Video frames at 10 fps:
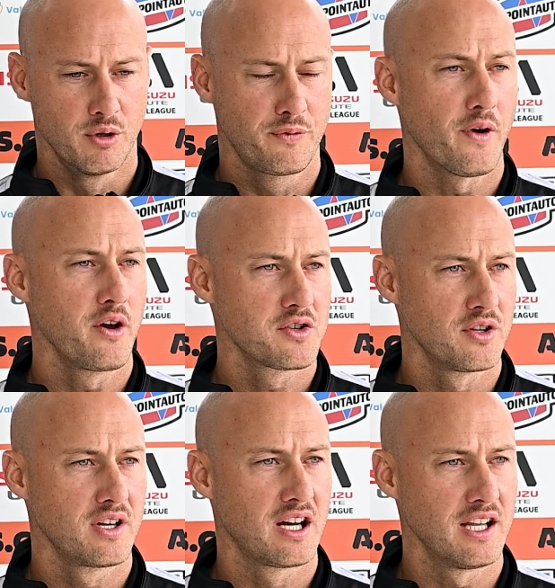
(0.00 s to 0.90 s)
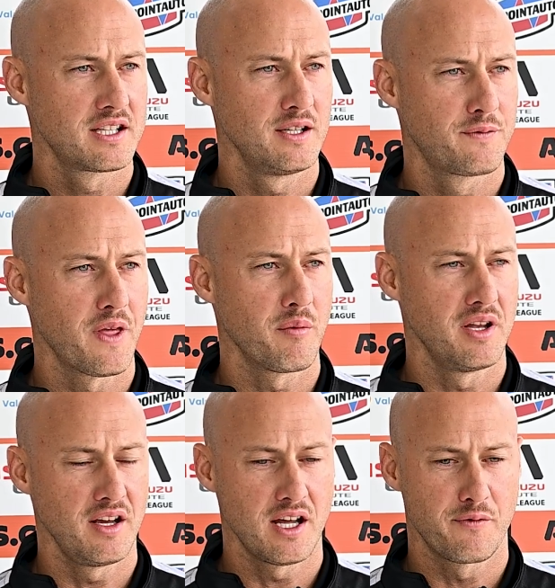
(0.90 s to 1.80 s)
focus on the collective, that we
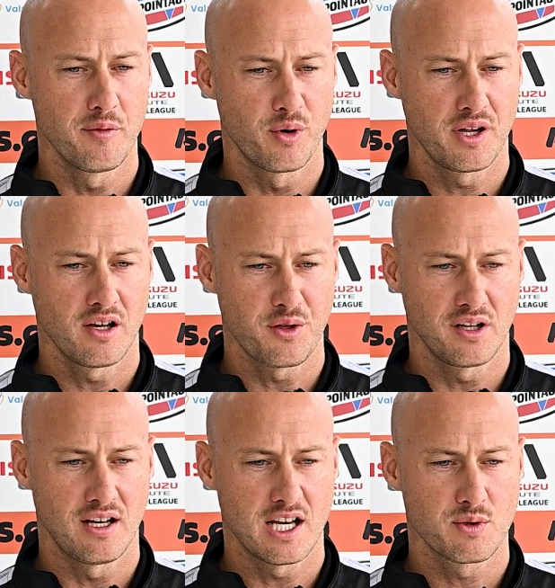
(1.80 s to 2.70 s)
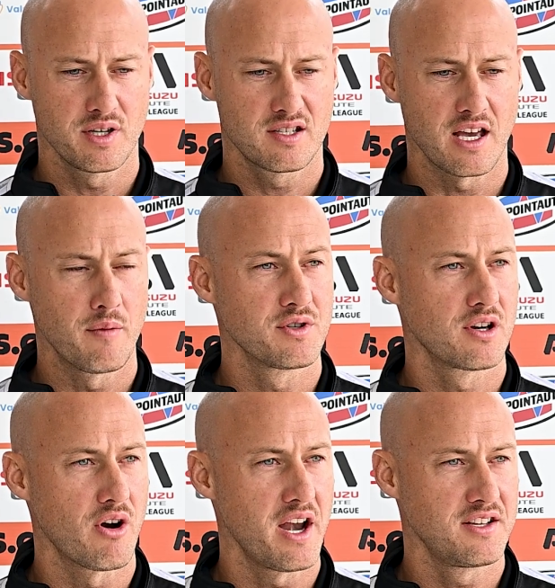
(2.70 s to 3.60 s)
need everybody. I think last week's game was a
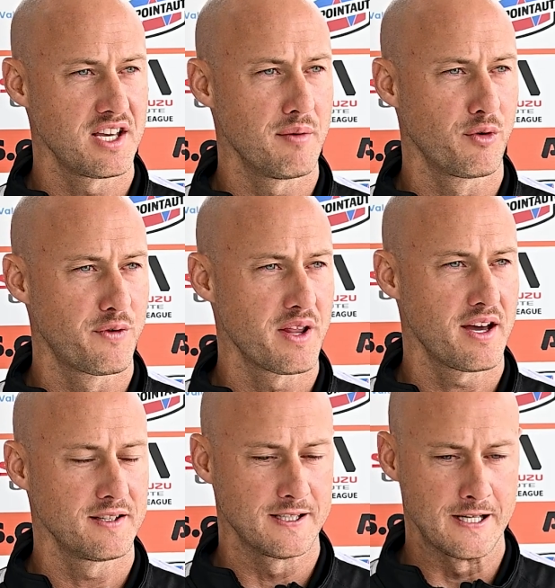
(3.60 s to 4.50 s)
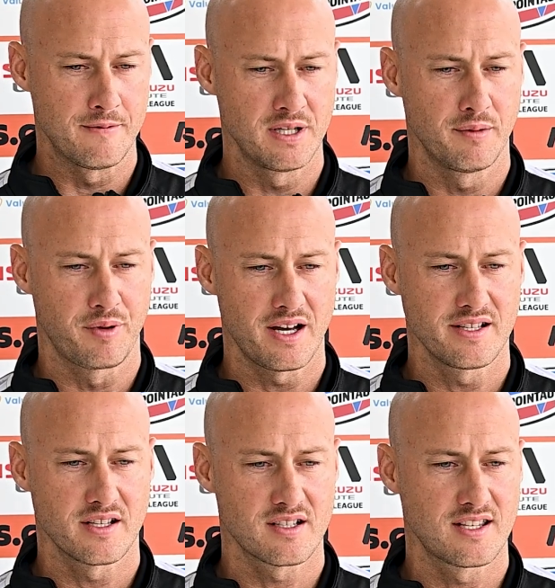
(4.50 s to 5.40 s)
great example for that, and the
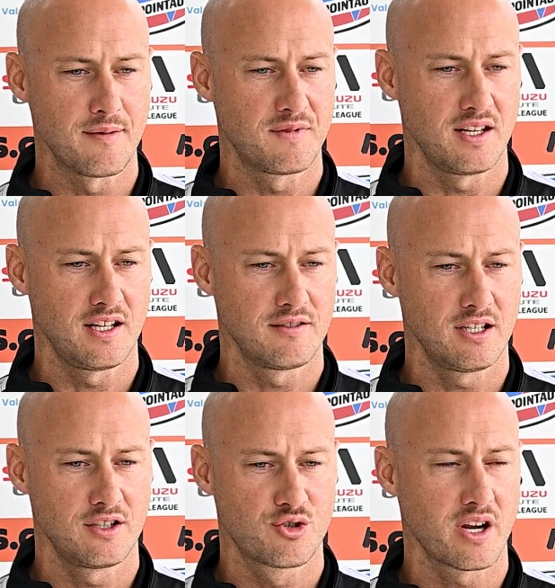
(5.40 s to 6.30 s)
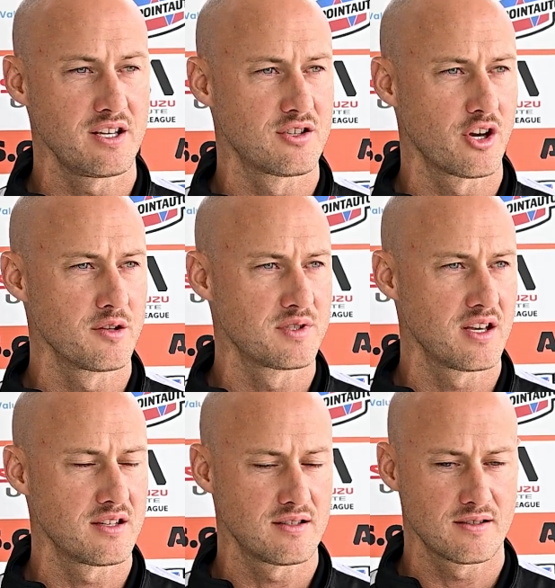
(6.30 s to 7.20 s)
players that stepped in tricky
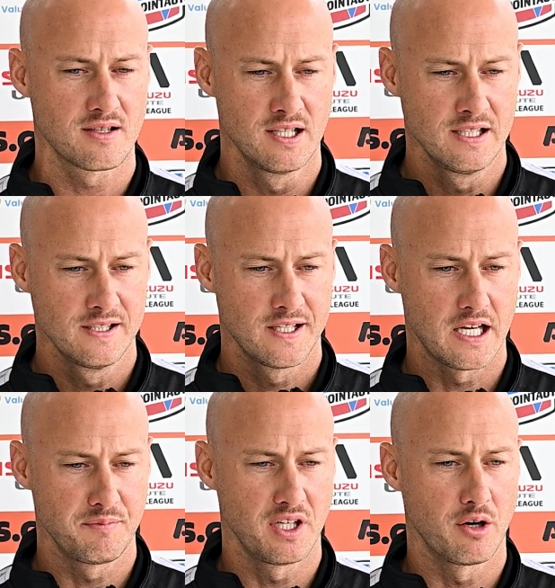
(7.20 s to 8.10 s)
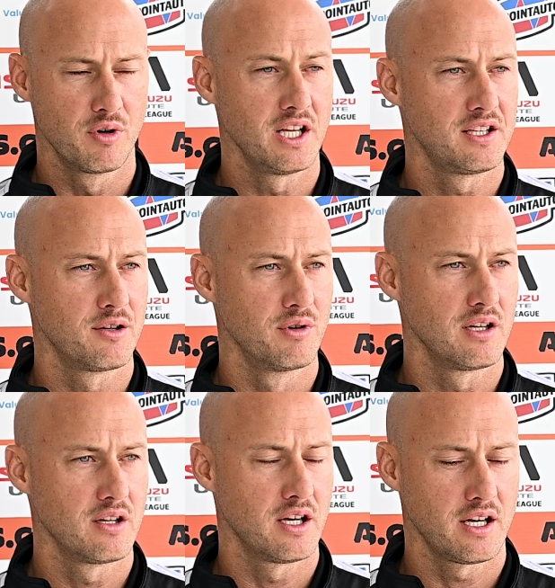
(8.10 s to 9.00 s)
circumstances, really did
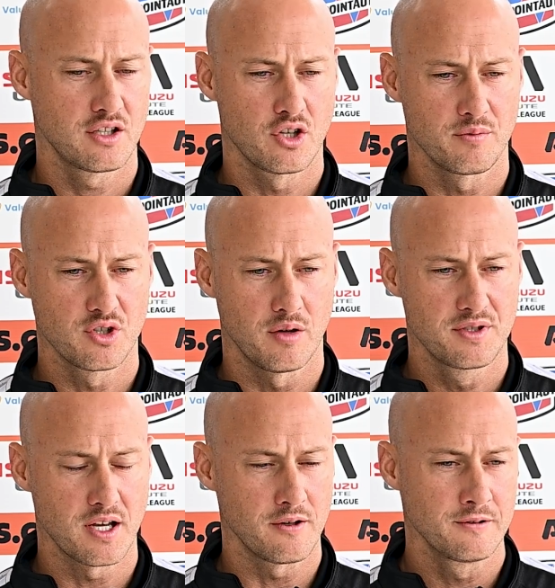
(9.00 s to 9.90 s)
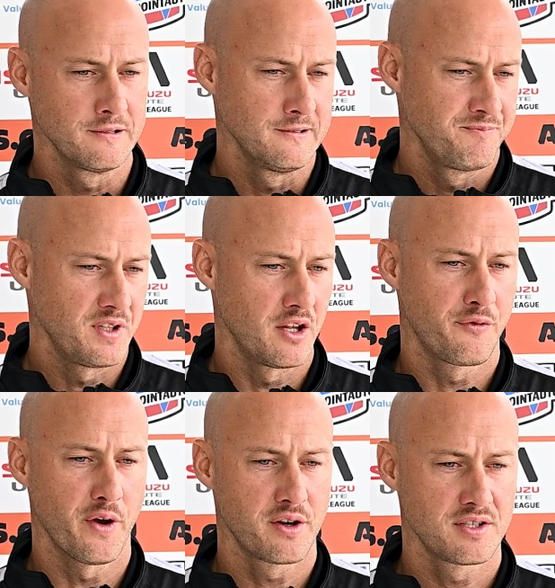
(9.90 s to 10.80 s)
a top job. So, the
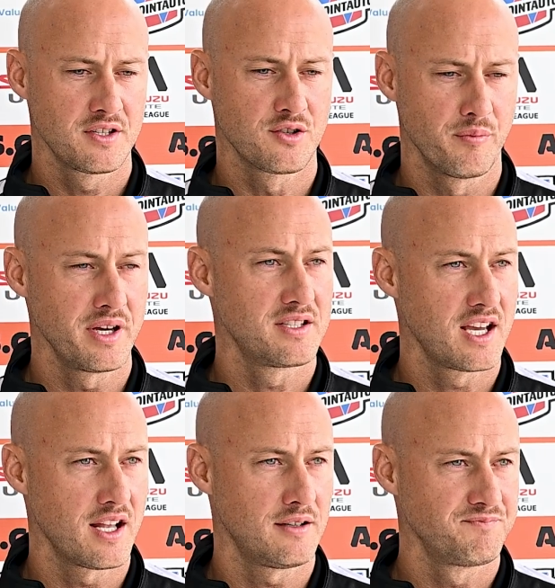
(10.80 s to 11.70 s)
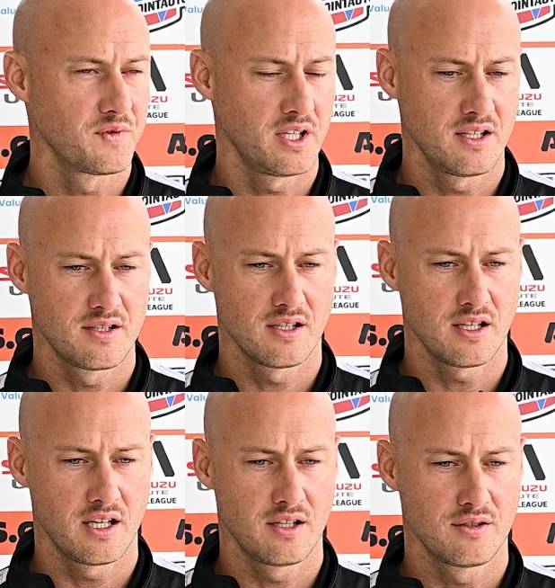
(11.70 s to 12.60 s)
focus is on being together
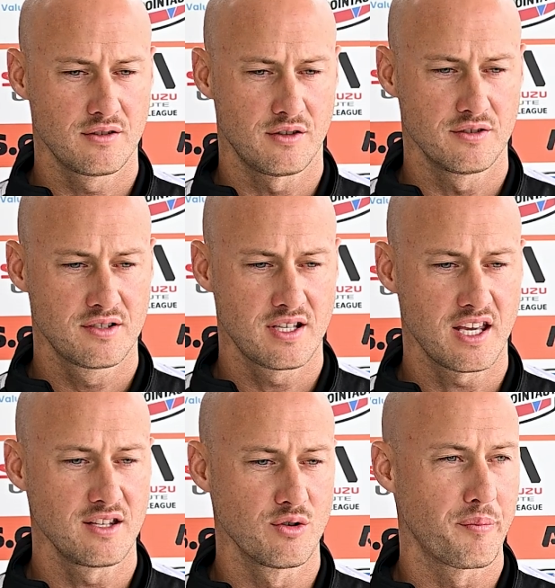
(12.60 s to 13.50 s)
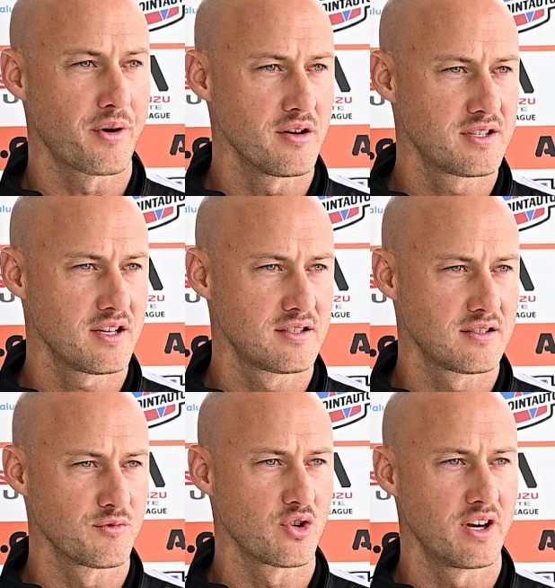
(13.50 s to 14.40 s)
and on sticking to a process.
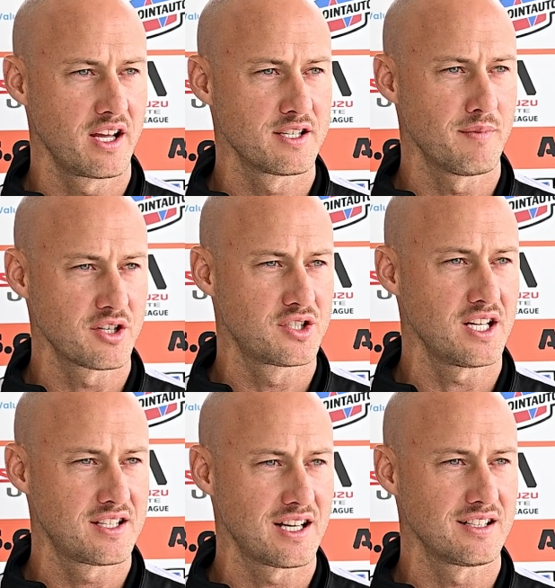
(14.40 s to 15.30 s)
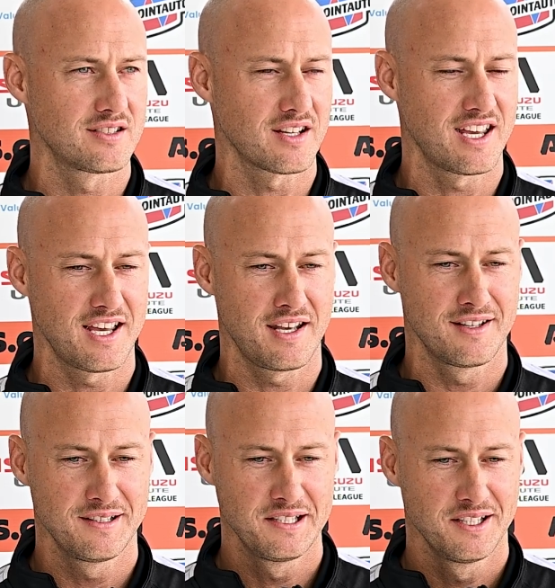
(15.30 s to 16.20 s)
I'm trying to get as much detail as I can,
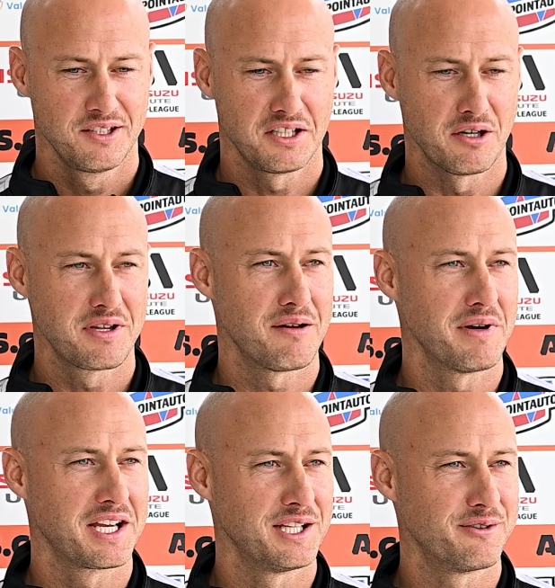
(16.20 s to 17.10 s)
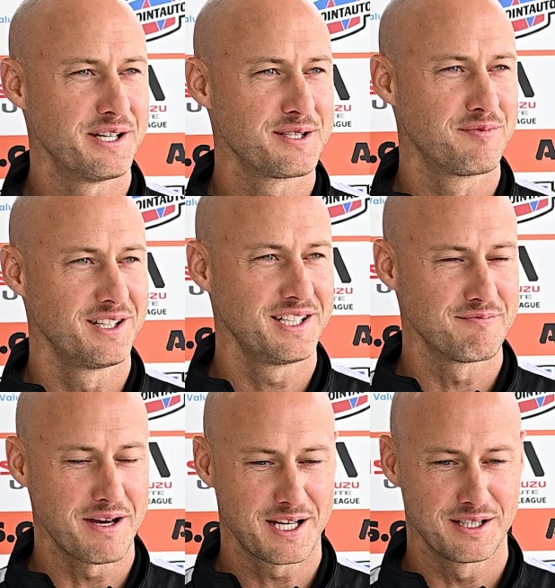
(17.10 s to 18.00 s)
without making their ears bleed
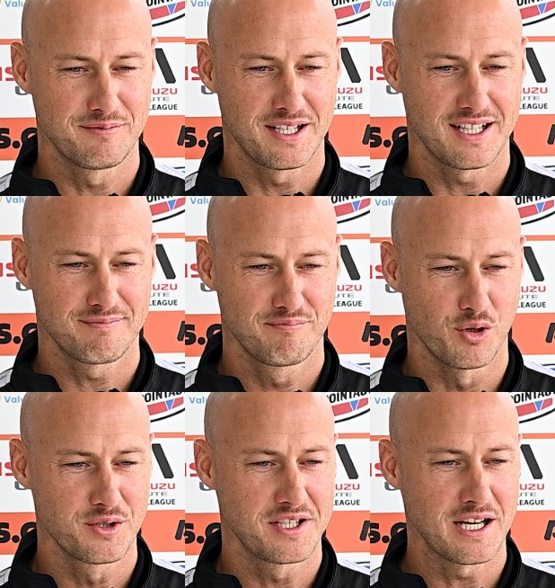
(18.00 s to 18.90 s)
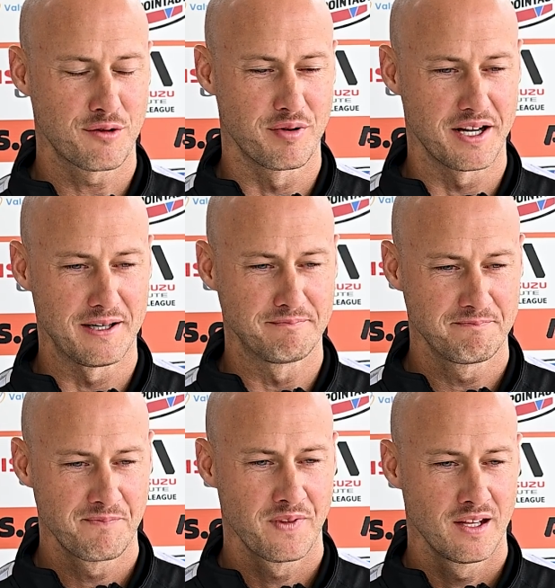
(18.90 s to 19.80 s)
and making them bored to death. But
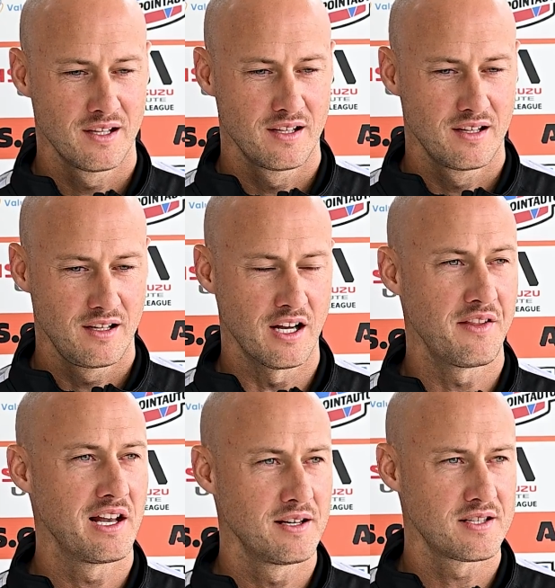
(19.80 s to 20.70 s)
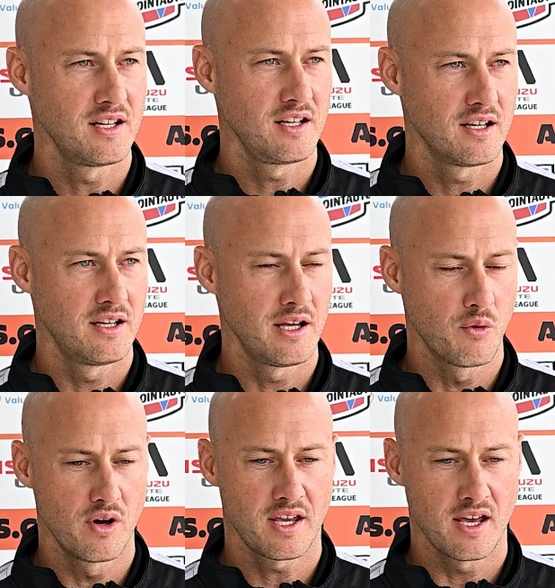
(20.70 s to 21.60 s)
they're listening and they're
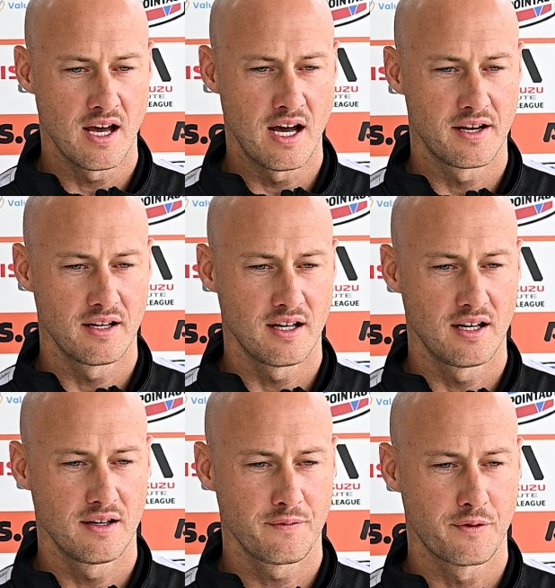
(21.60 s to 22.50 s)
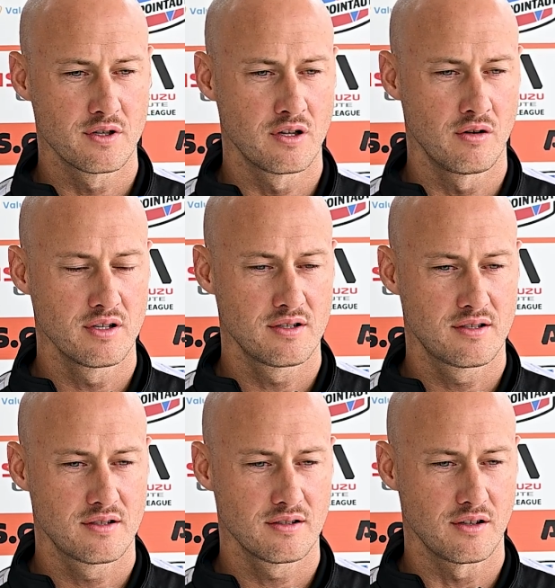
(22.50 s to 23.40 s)
working hard, and for as long
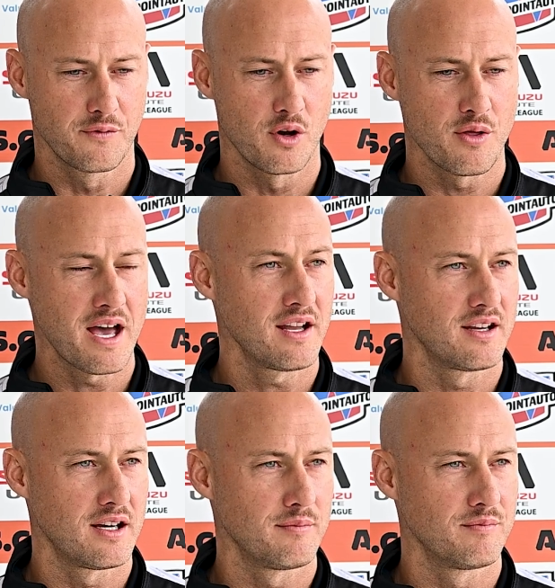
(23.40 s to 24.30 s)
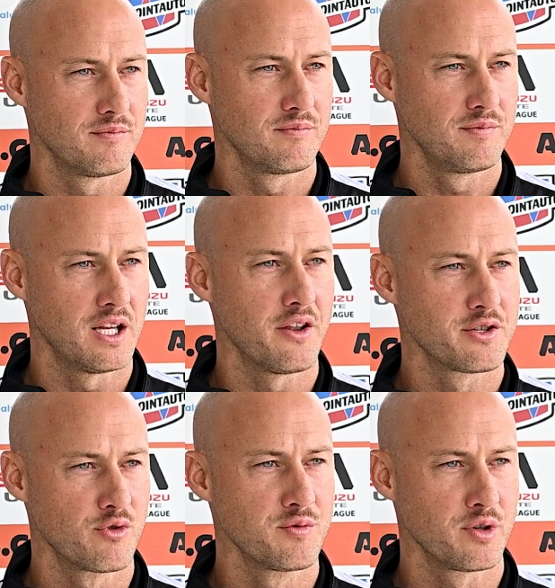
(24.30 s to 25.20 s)
as I've got that,
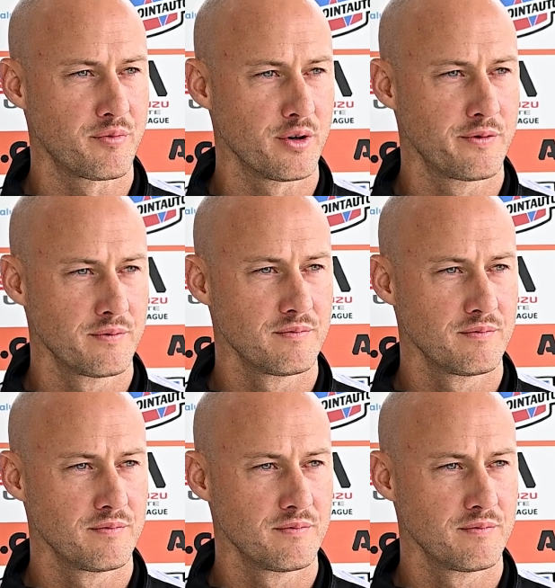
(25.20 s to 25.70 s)
there's room to improve.